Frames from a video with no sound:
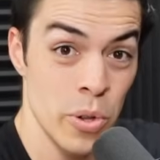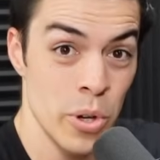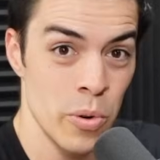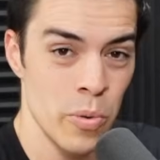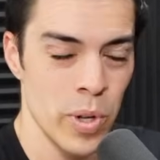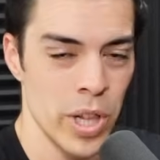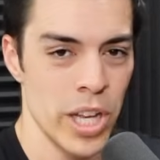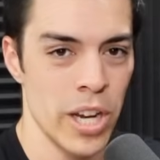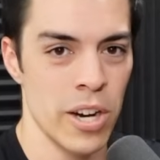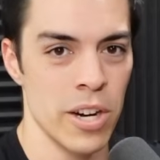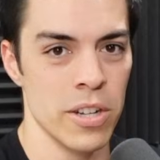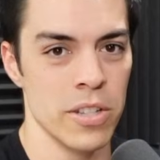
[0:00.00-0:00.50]

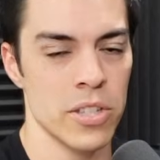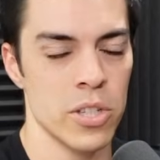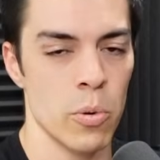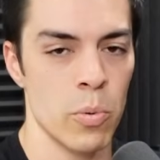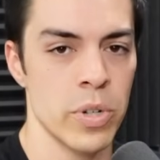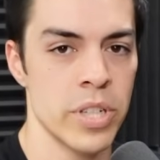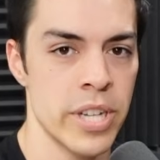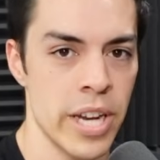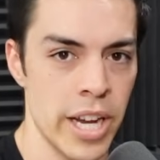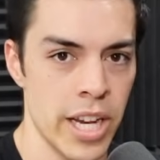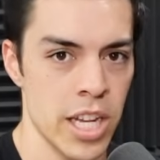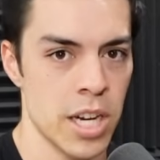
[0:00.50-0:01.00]
really hurts. So we're
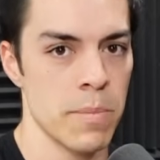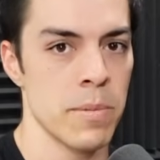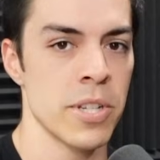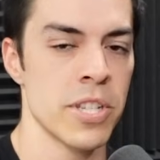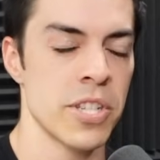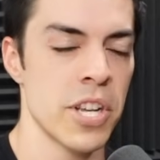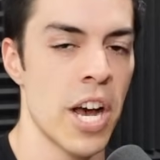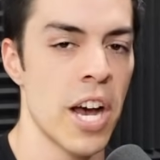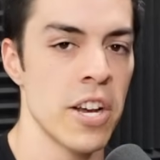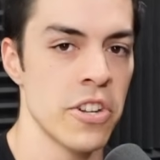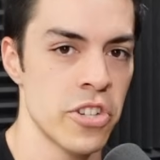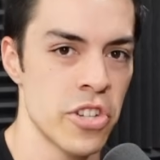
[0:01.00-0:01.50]
taking a
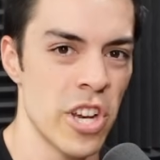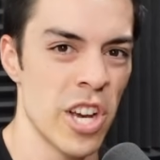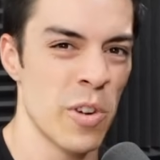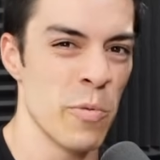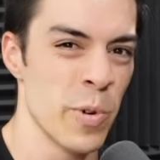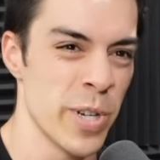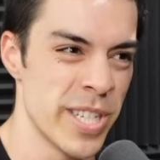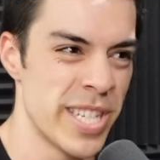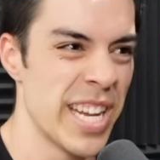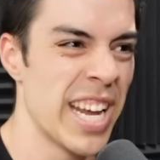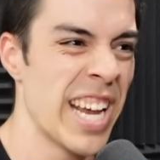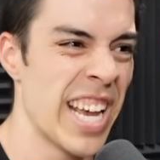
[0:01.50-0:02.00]
massage gun,
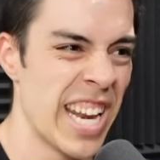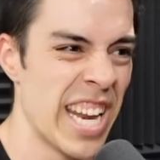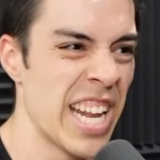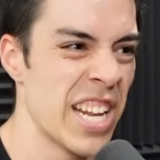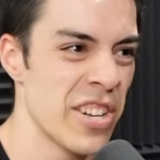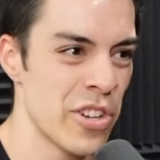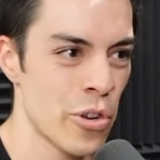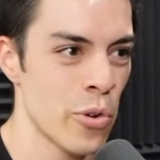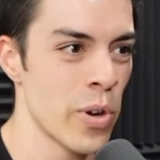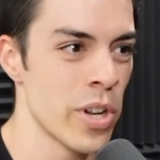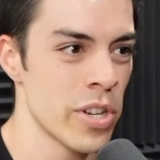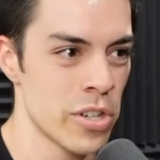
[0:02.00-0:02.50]
we're digging
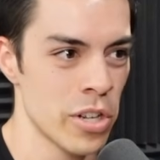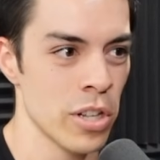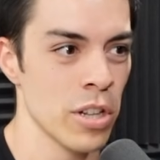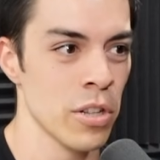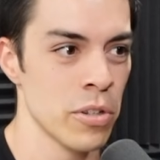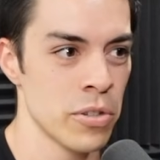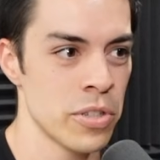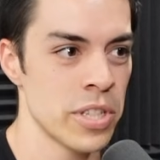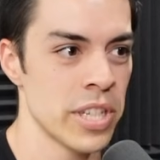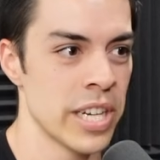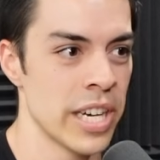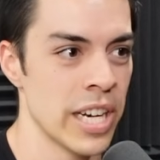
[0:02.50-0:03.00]
into it to
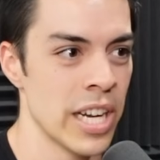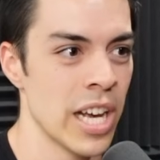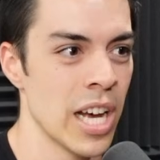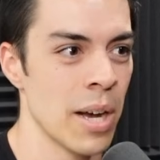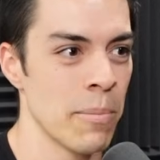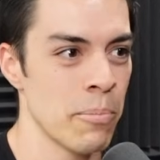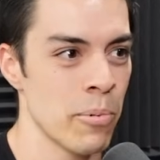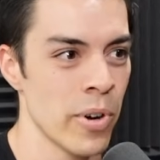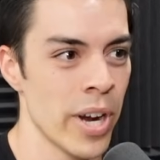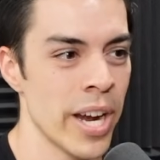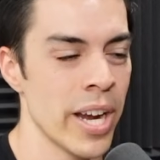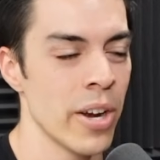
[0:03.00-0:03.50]
loosen it
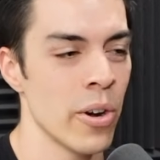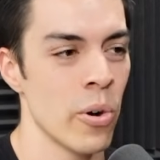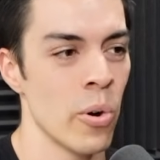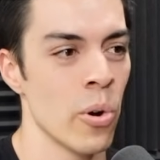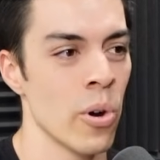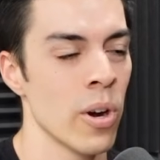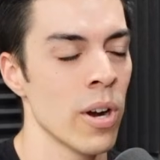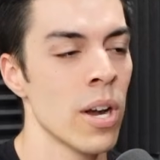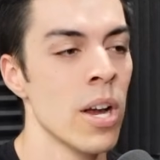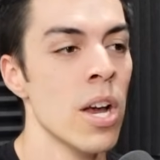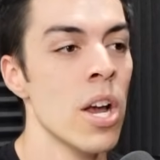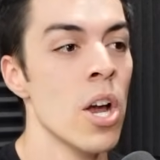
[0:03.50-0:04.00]
up, right?
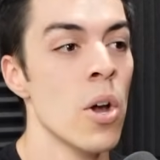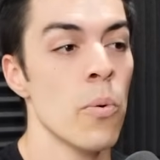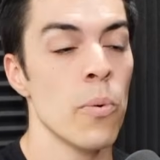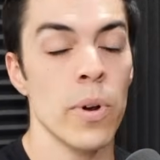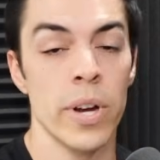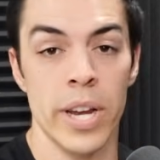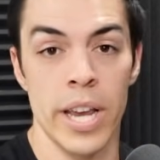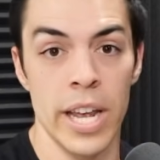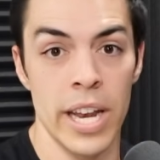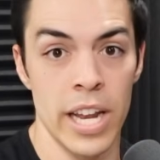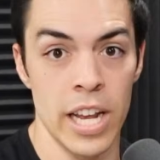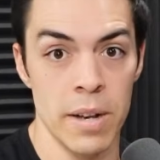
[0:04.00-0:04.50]
Or we're
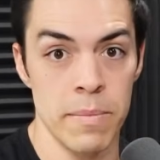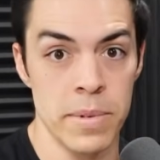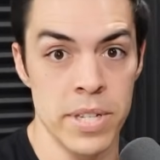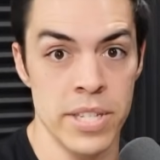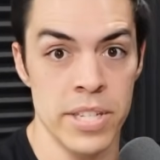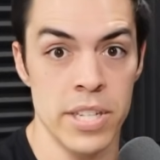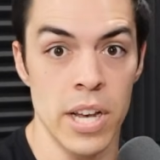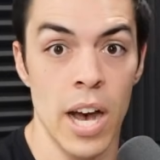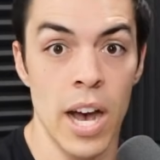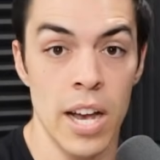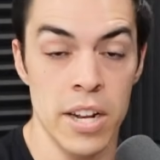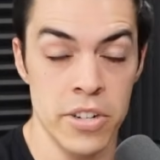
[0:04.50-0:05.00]
getting a
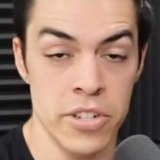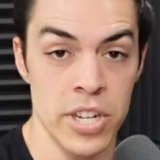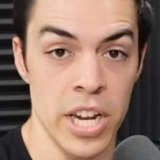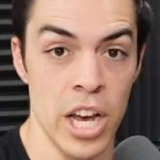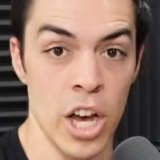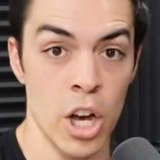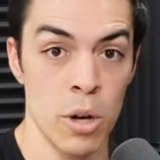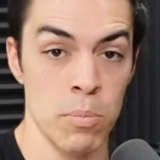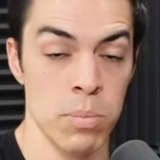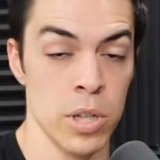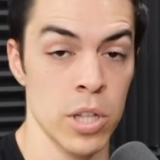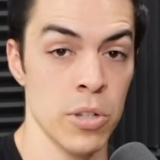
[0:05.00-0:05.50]
massage to
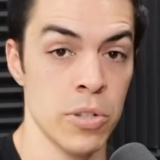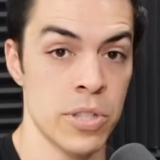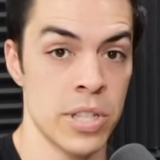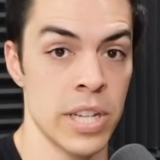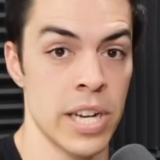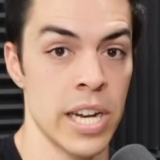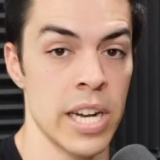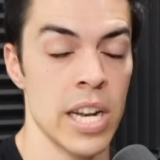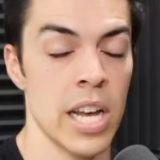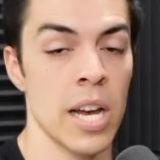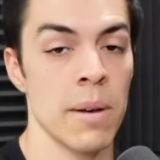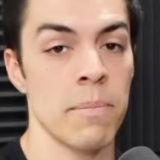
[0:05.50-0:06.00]
help
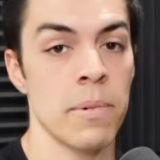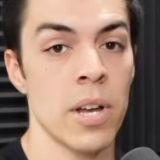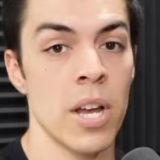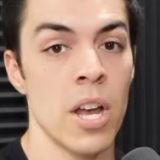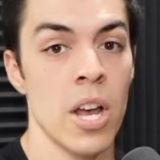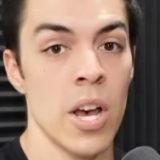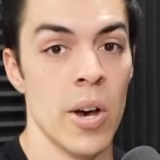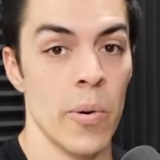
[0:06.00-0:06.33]
loosen it up.